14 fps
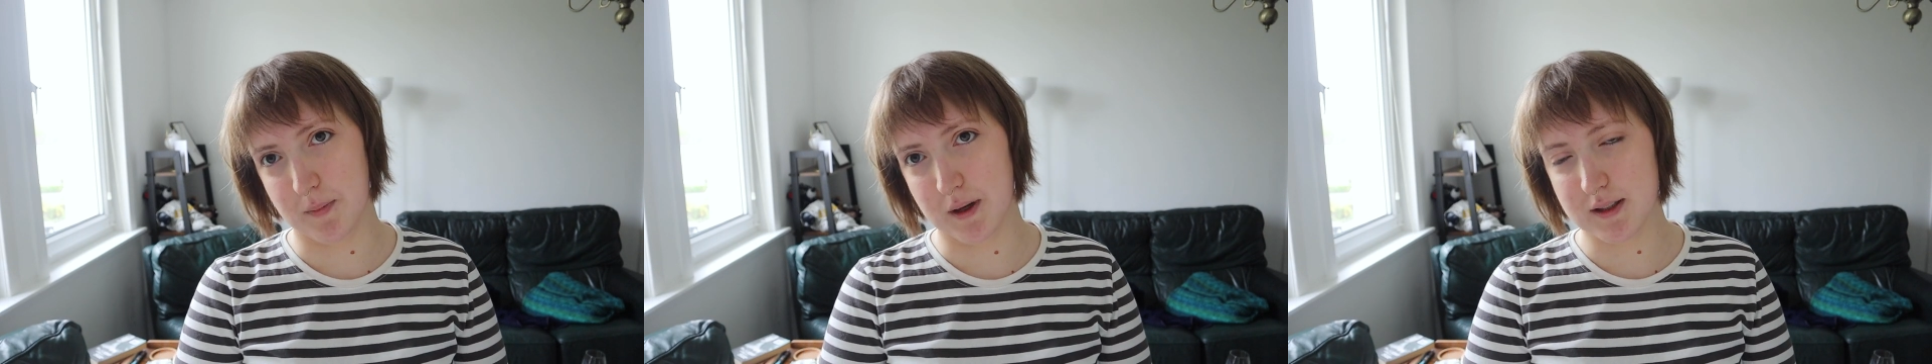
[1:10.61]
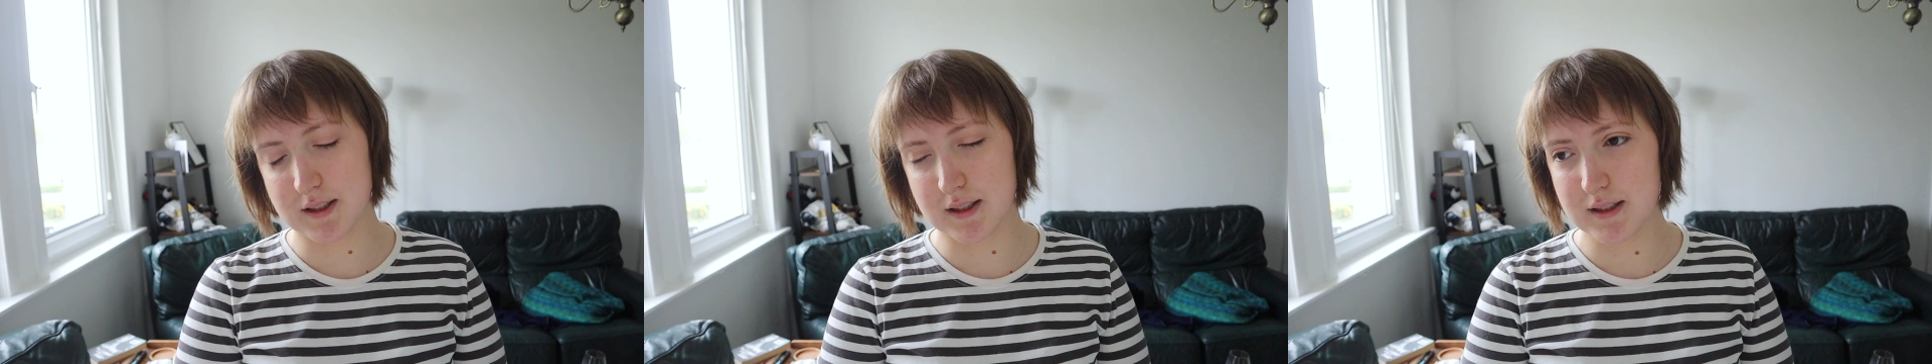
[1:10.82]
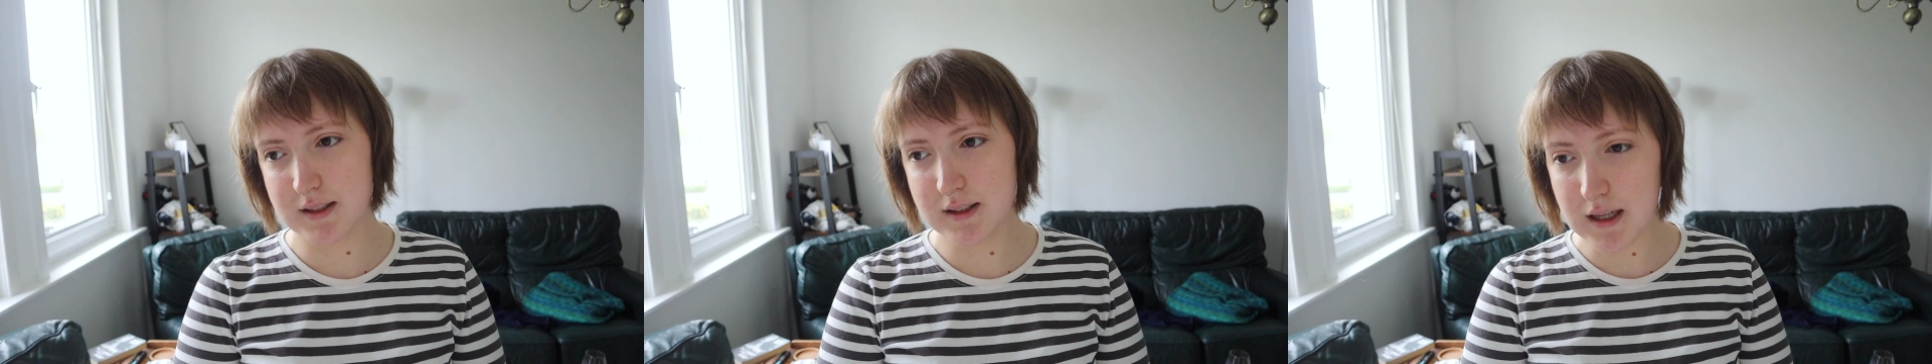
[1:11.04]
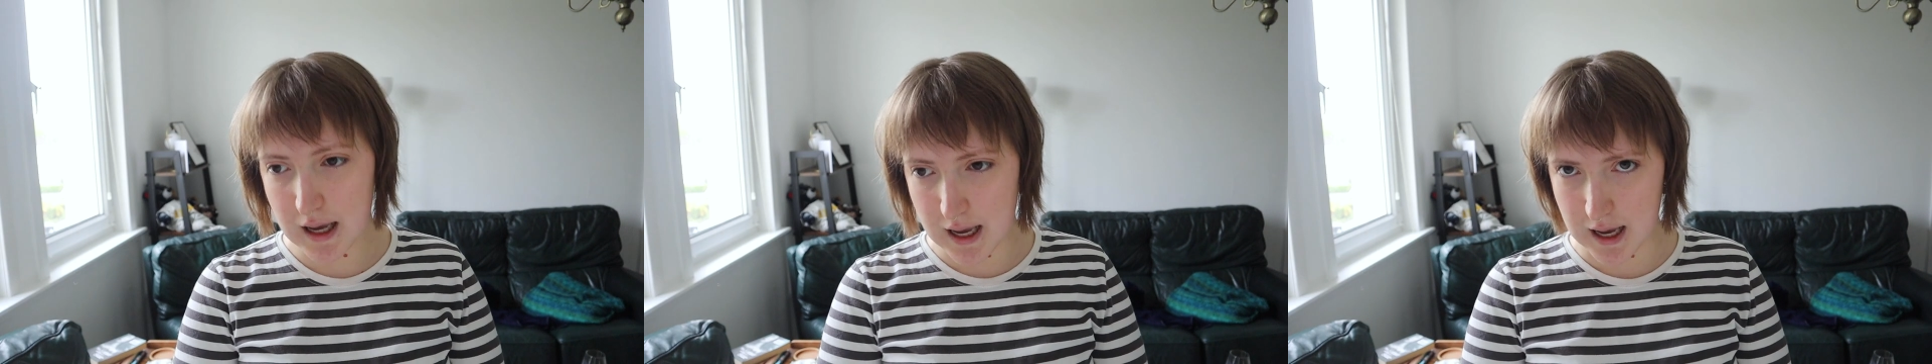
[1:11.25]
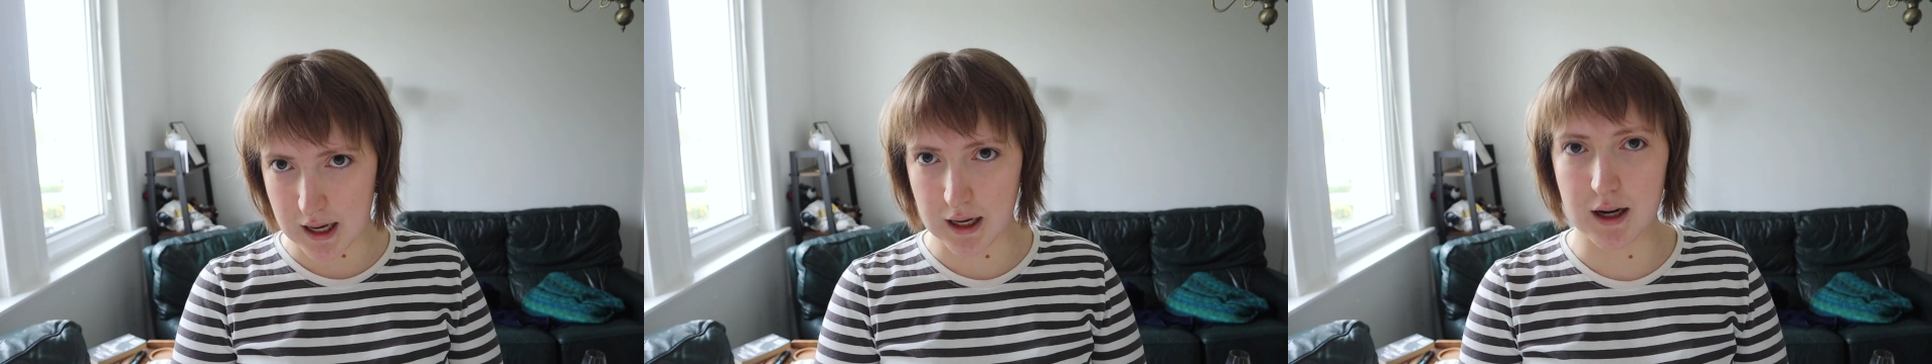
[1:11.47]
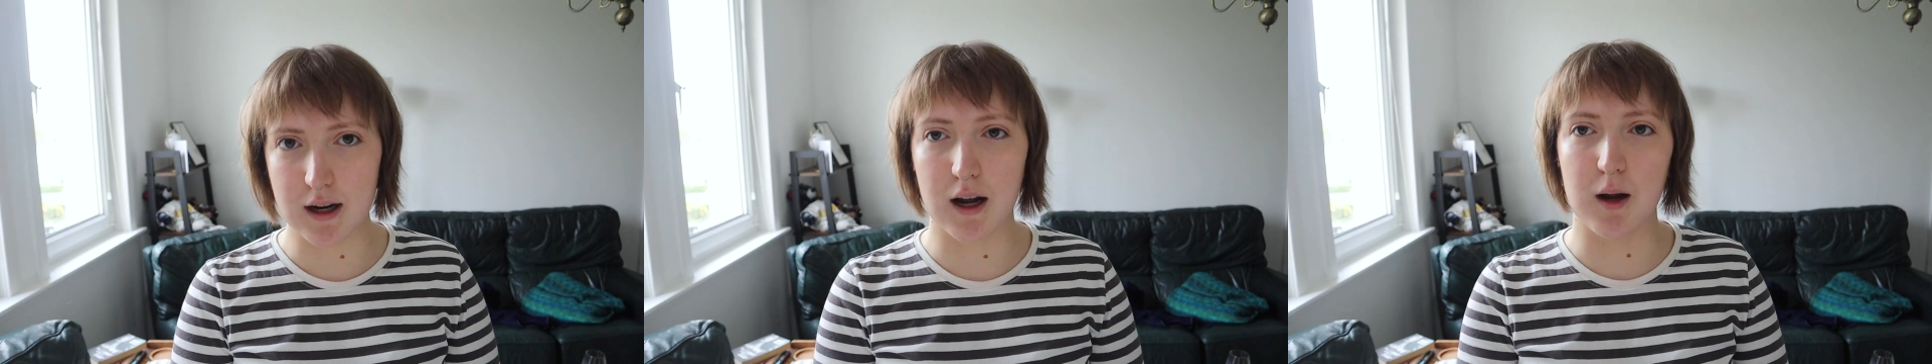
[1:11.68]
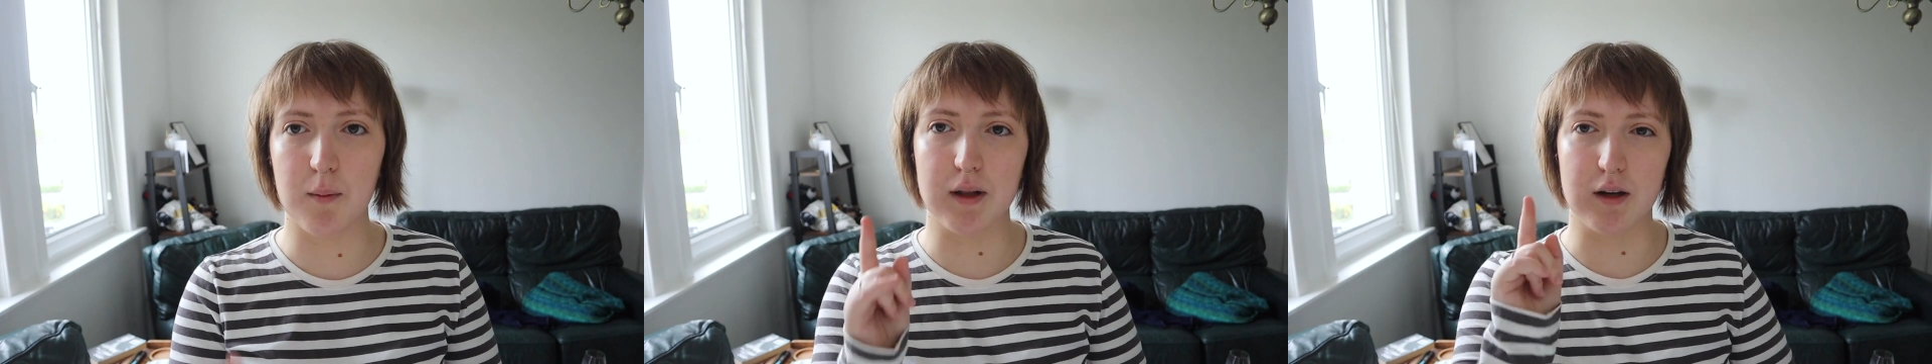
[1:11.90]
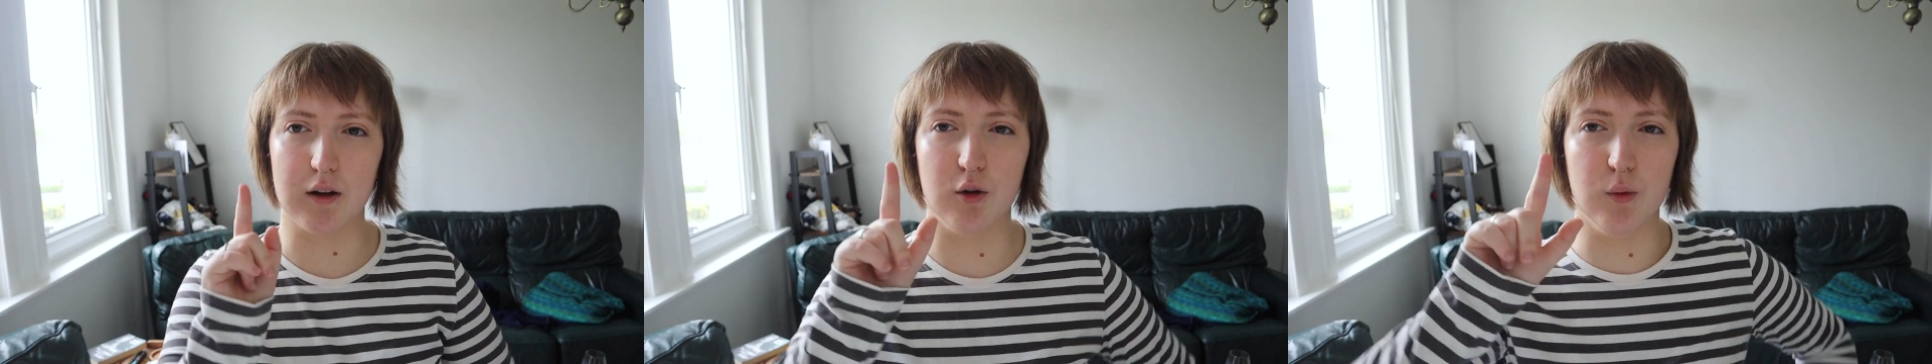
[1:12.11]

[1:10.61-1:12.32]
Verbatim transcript: But today I'm planning